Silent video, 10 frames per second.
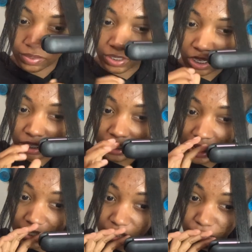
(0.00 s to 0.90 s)
Y'all,
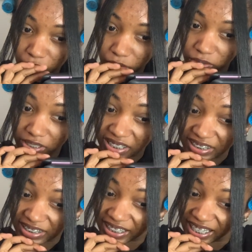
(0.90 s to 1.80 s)
that smoke
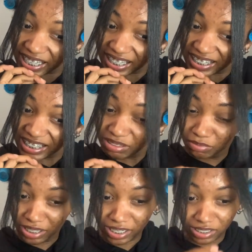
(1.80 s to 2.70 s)
is killing
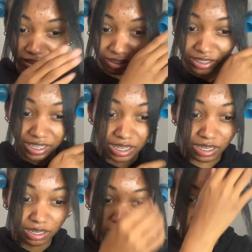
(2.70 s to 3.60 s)
me. Yeah,
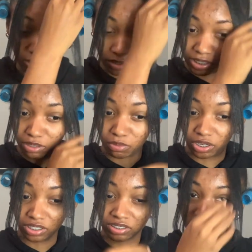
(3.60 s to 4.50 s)
I'm not doing it no more.